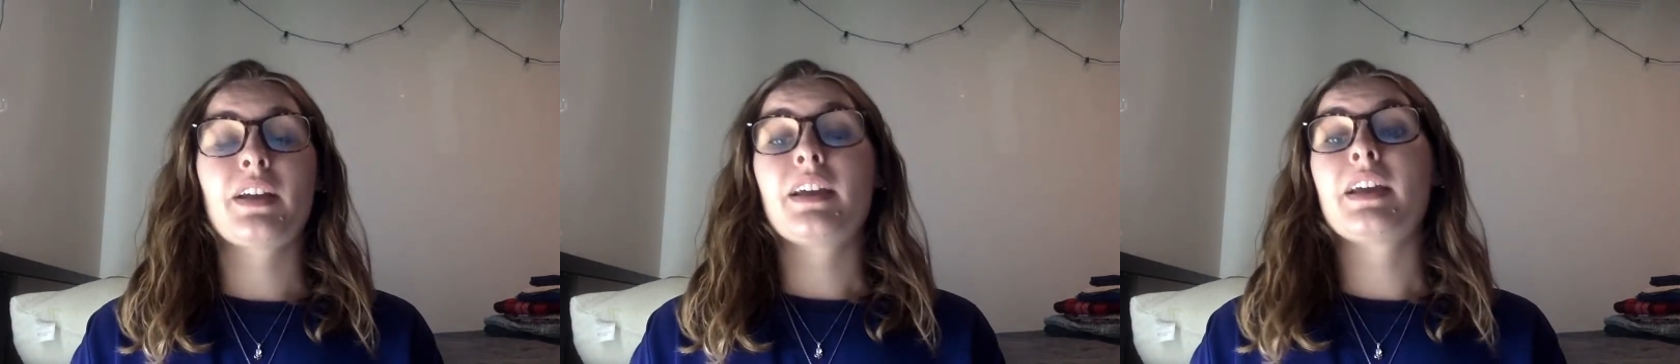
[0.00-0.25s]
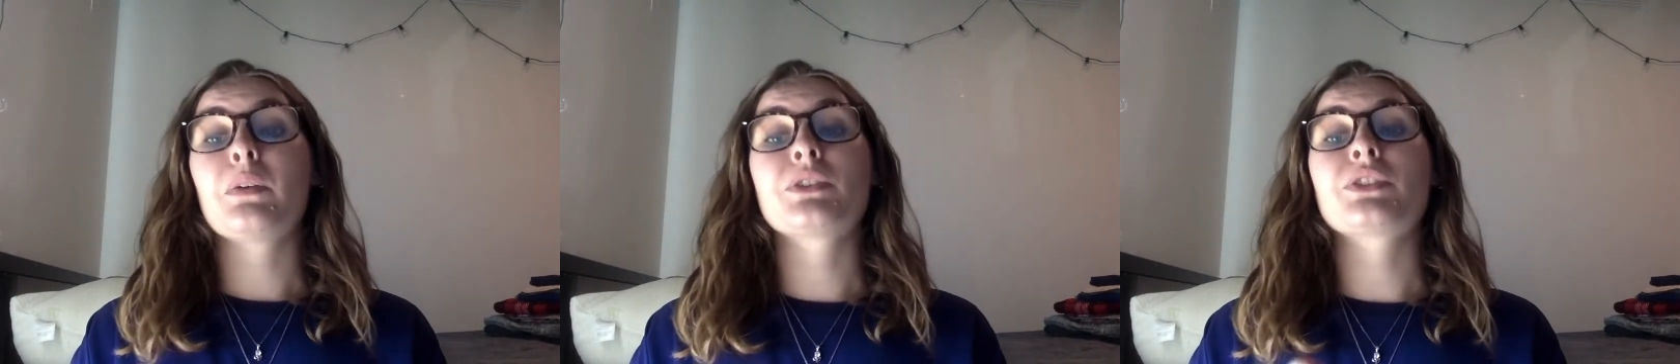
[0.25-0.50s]

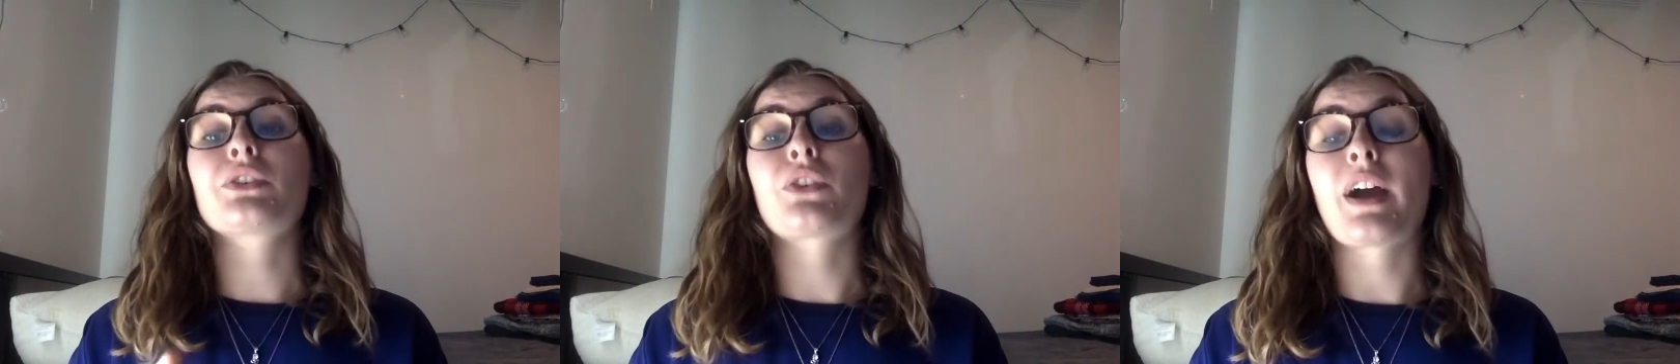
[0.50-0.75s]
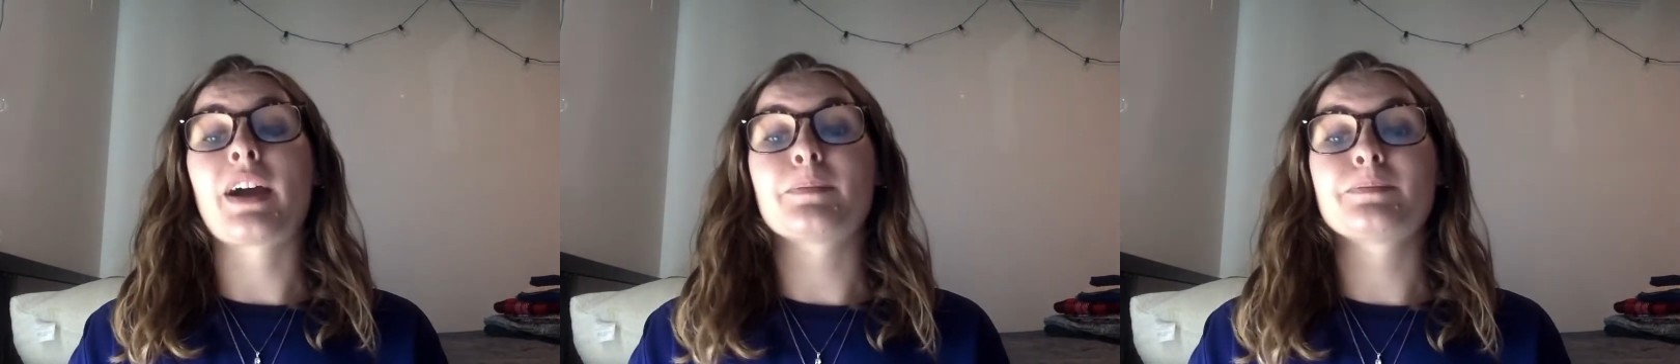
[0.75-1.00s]
It was a
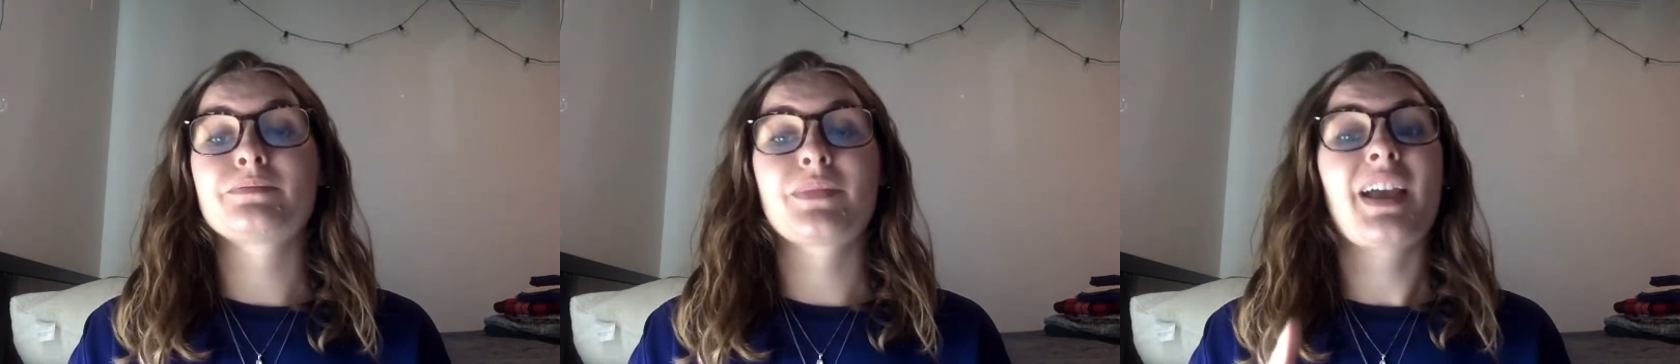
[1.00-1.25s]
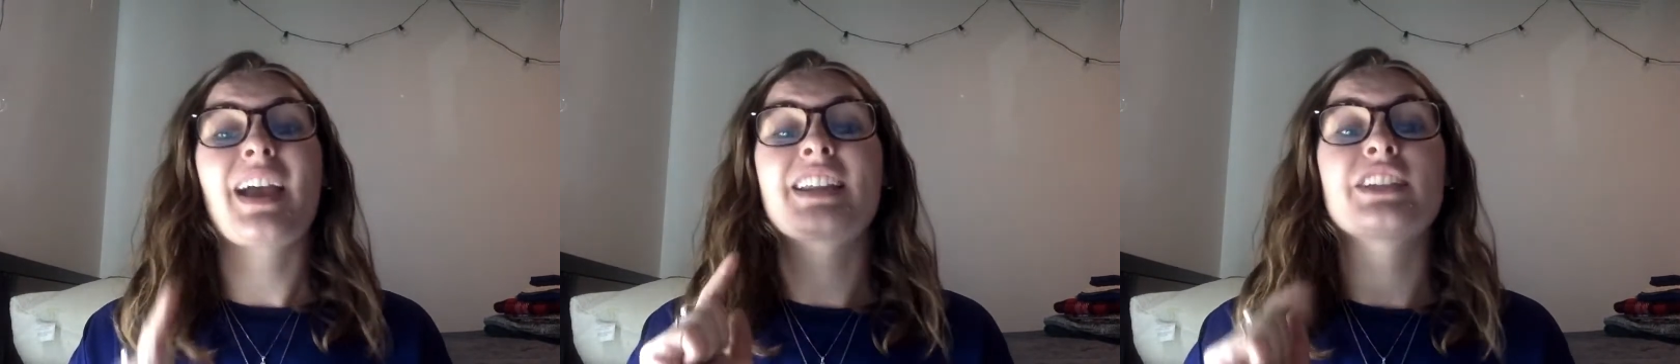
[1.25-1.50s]
crime,
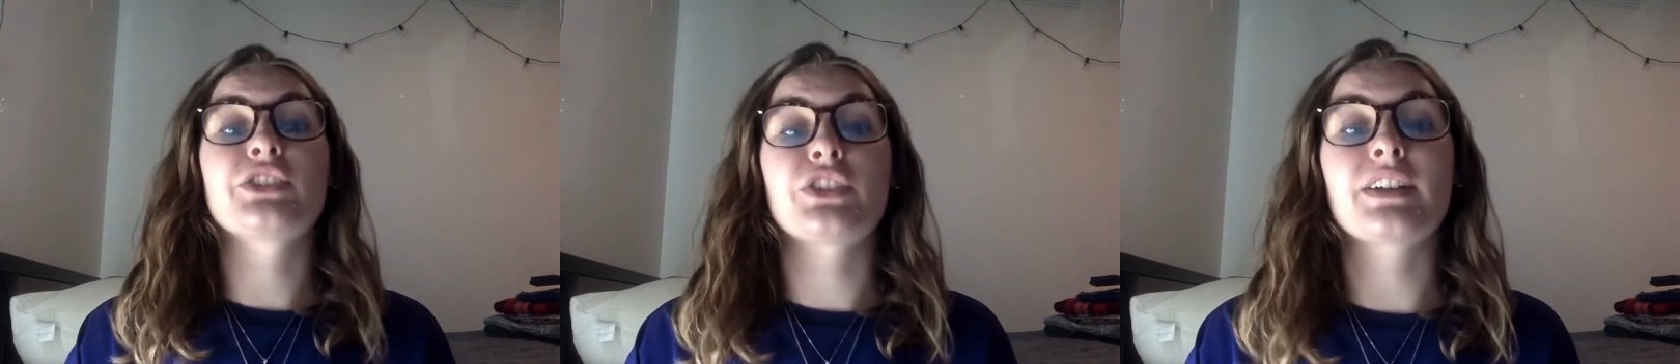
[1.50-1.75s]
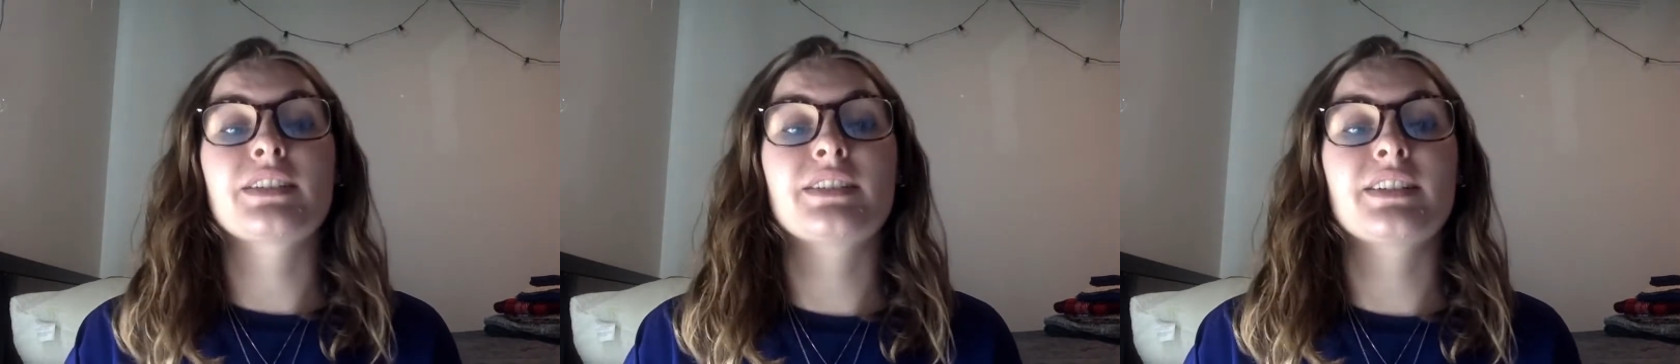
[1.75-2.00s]
an
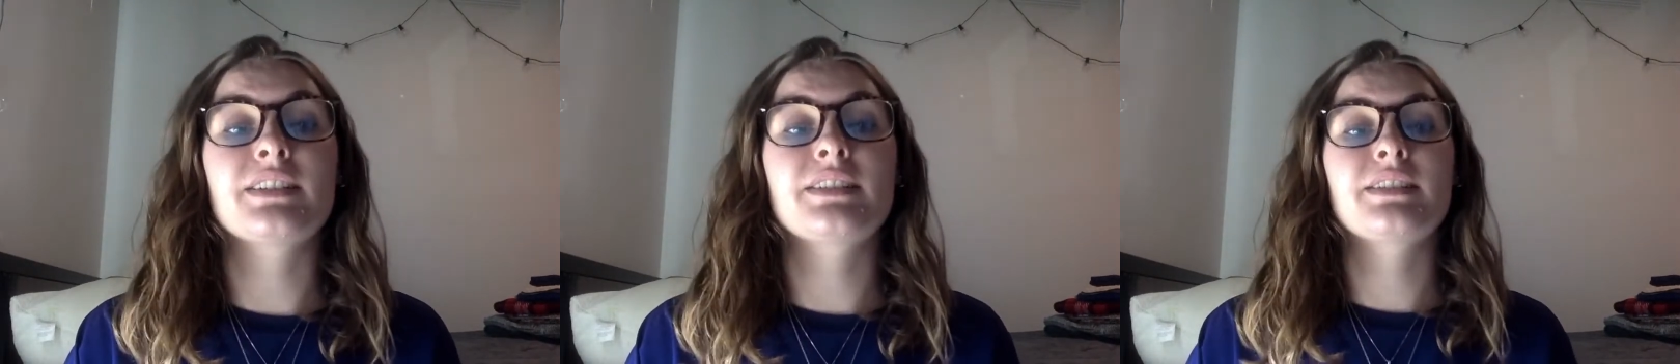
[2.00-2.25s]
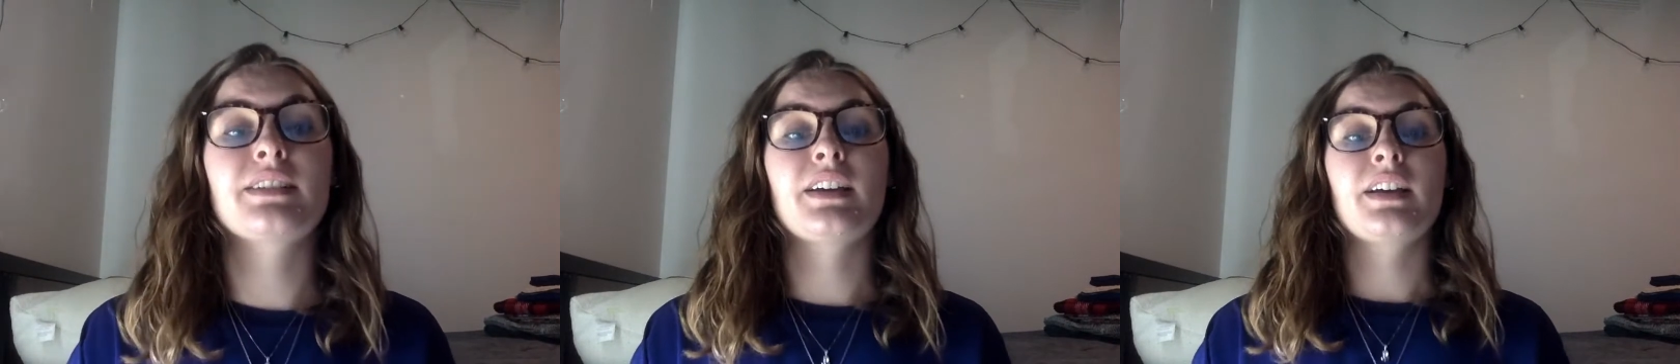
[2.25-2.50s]
injustice,